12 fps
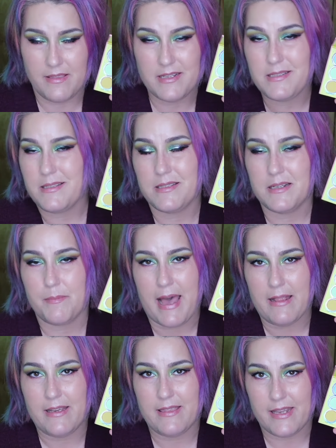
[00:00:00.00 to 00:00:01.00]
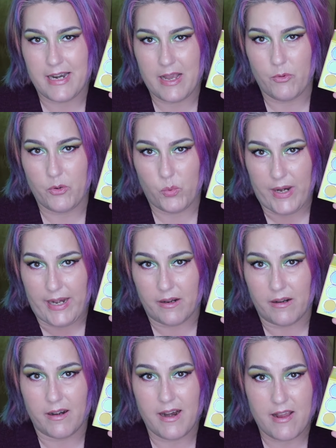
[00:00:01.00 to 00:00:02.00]
this isn't a palette that I would
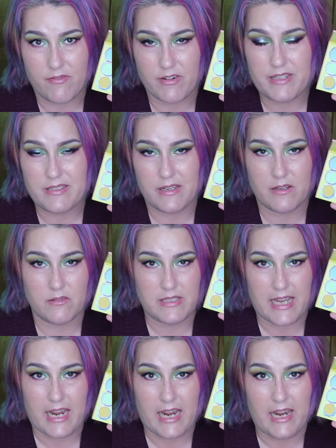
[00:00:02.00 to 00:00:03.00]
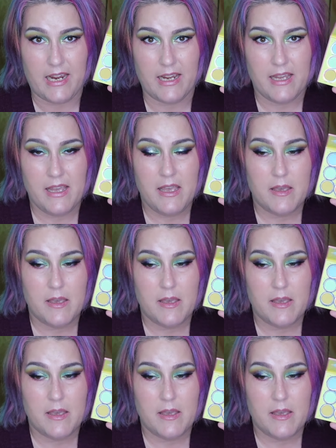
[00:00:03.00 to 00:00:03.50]
wear every single day